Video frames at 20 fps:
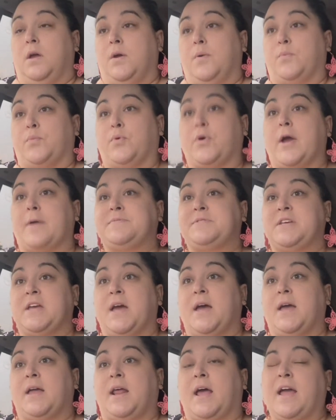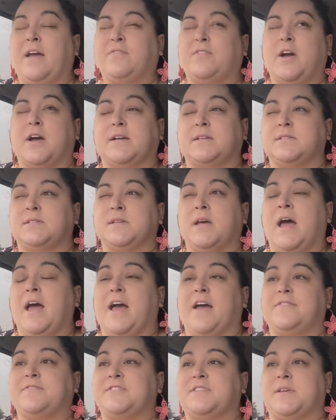prepped yet. I
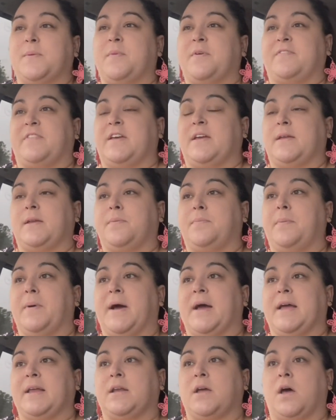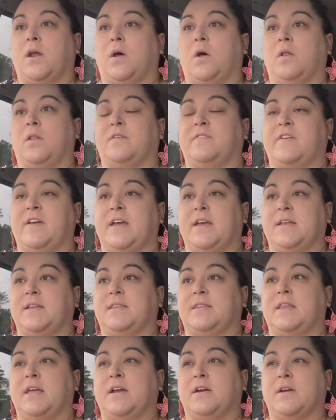have some of it, but not all of it.
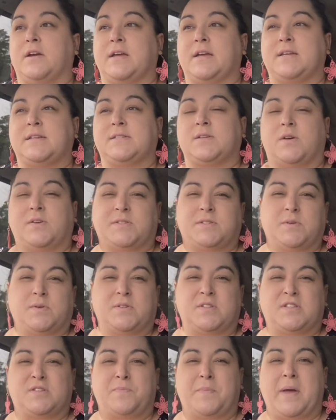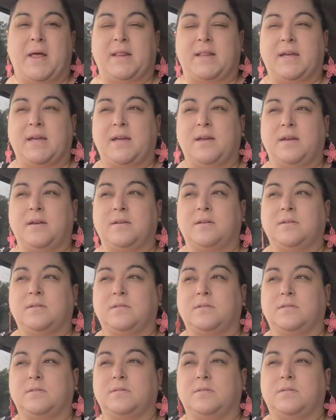There is also a
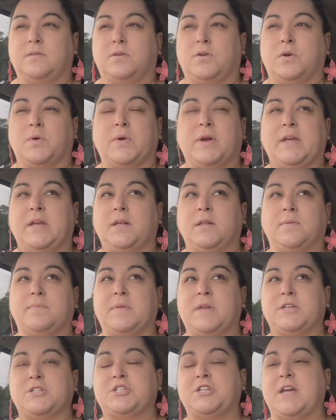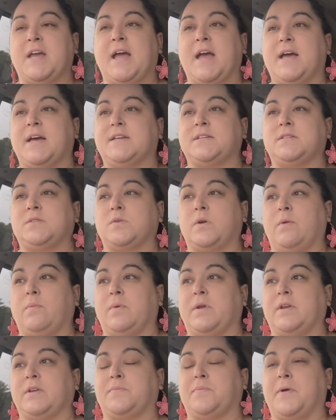spelling curriculum that she has, so I
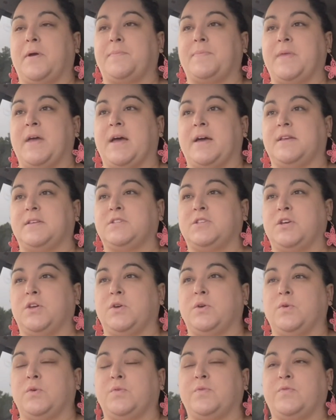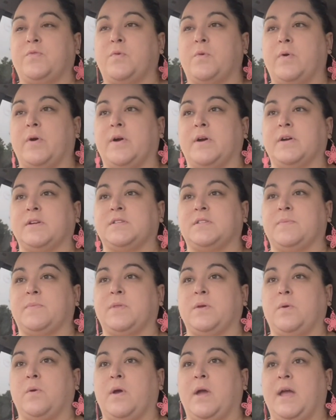wanted to prep that too for some of
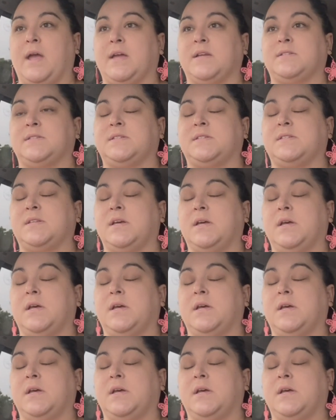the grades.